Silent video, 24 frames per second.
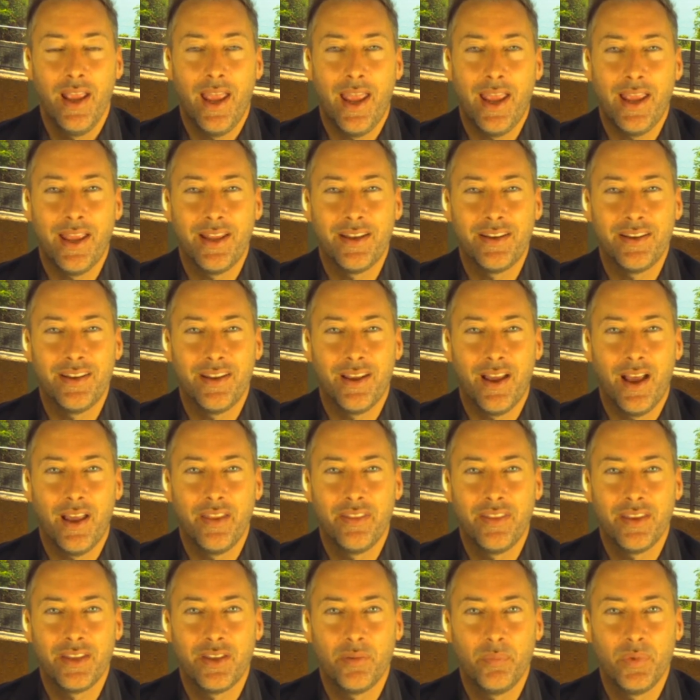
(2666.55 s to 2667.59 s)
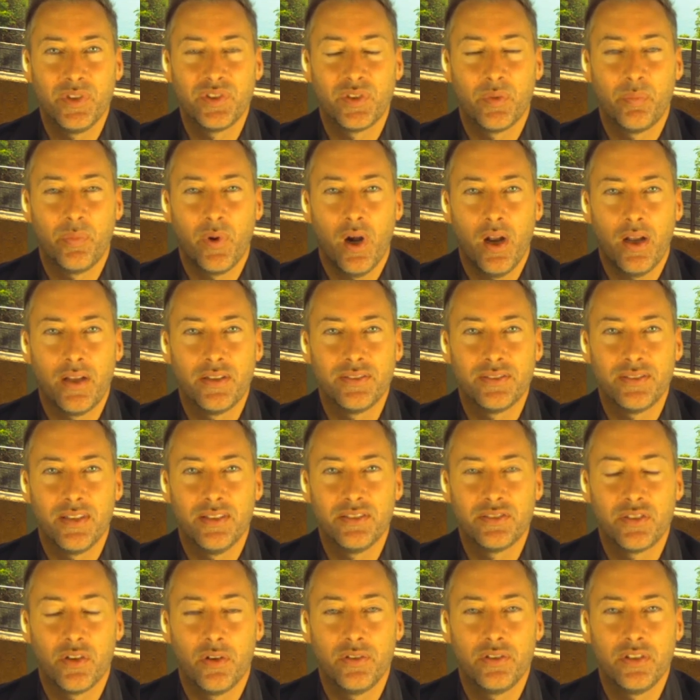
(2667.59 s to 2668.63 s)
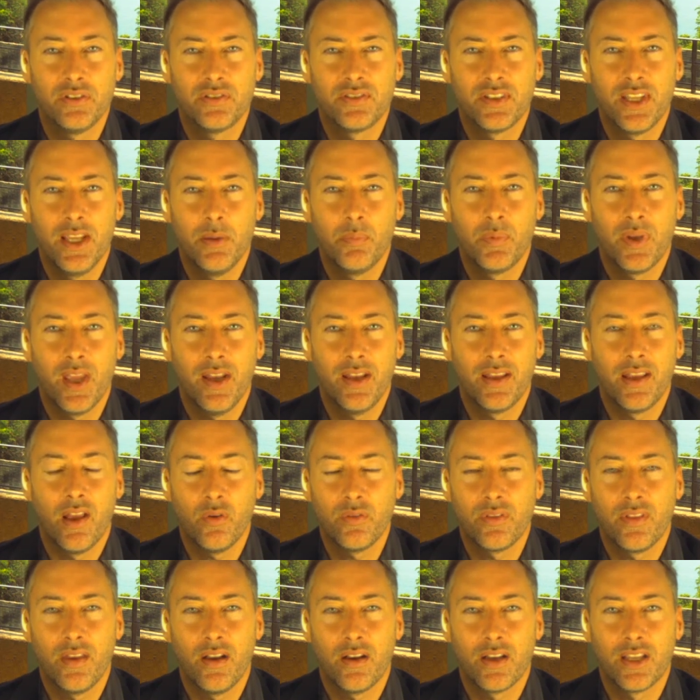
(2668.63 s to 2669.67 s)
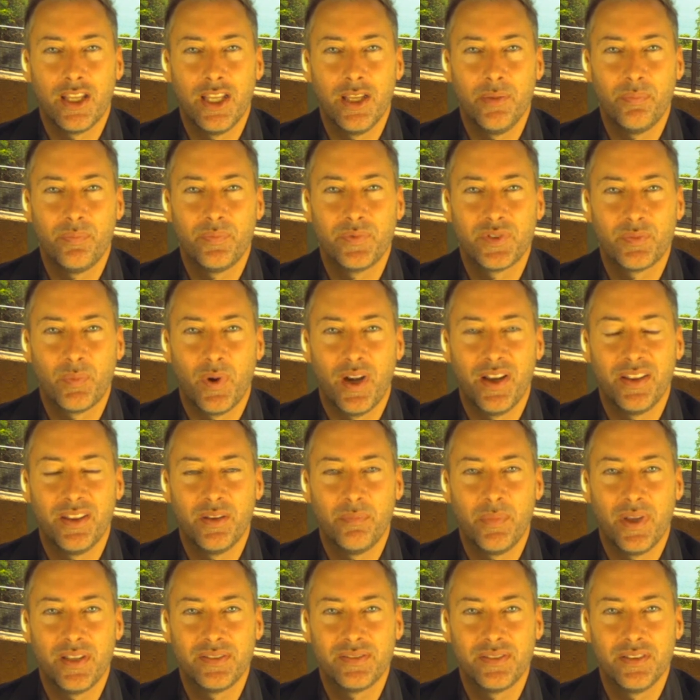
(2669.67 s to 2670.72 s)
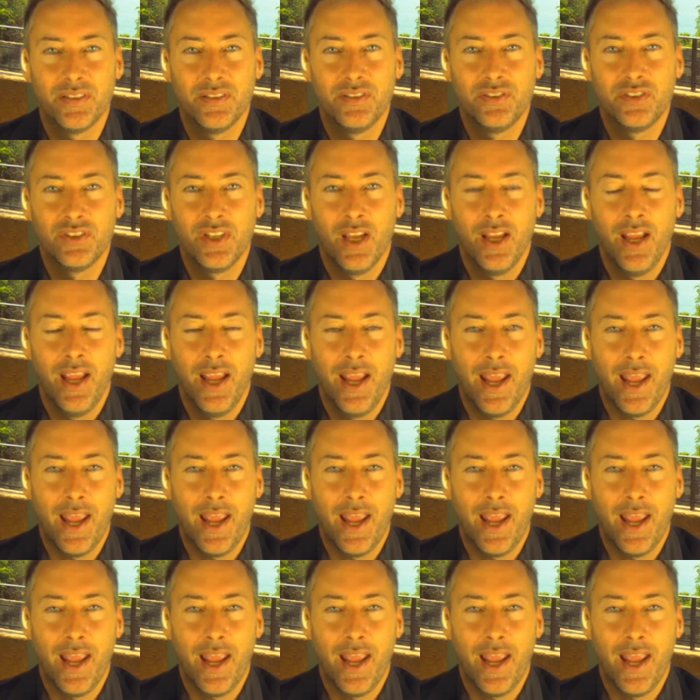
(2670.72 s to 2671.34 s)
And I think you'll be surprised. And so just keep getting out there, keep spreading the message.